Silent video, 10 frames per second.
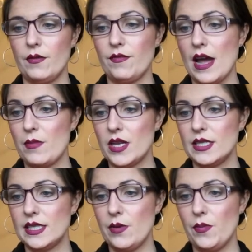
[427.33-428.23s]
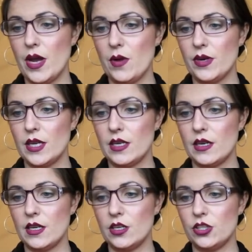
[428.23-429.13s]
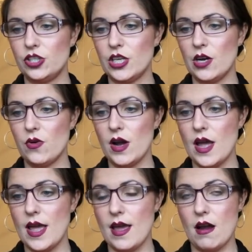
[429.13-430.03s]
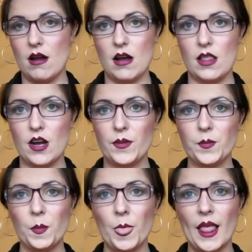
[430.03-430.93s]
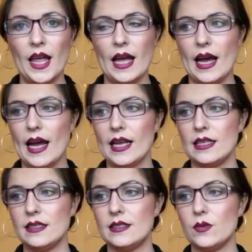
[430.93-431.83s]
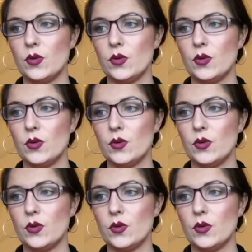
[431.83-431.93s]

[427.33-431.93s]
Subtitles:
Vibrant, semi-permanent gel hair colour. And